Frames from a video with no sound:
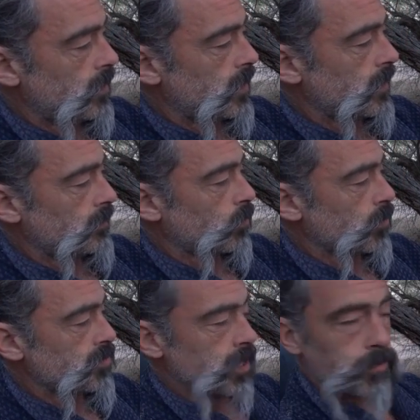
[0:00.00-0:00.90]
a
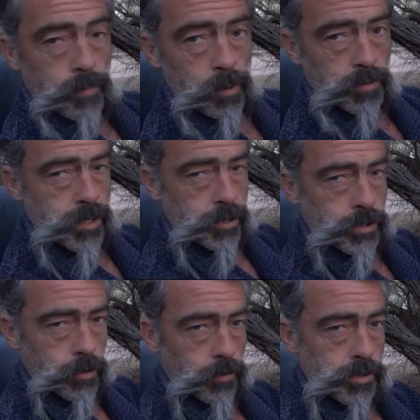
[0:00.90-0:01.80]
north-south opposing
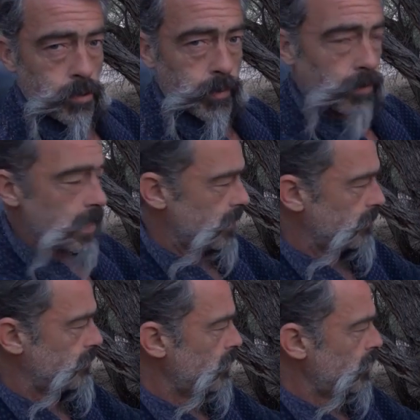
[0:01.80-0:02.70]
each other, so it'll
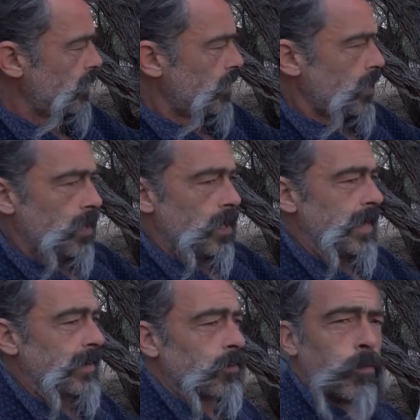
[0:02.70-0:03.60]
have,
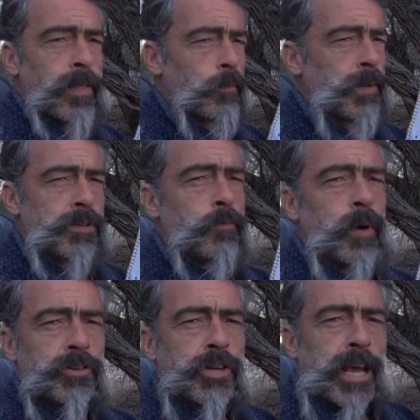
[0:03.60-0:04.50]
I don't know if that would be too
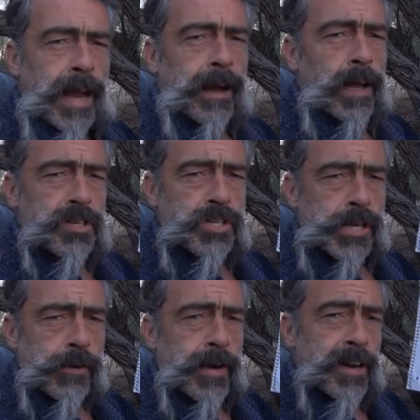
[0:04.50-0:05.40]
much chaos
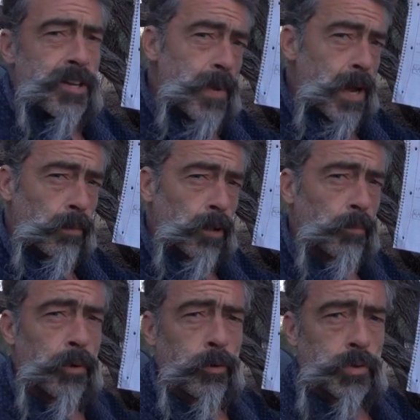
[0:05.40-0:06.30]
theory to be able to
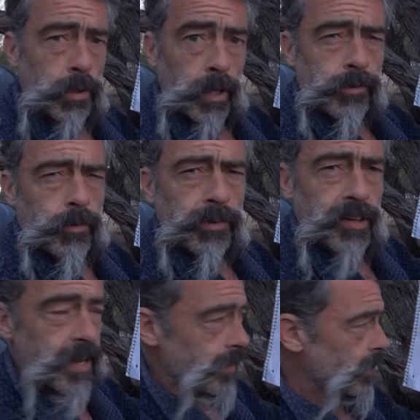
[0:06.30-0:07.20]
produce
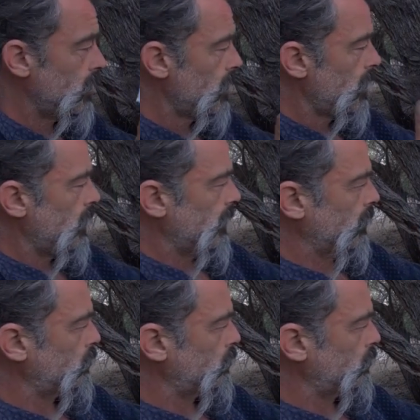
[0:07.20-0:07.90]
electricity in a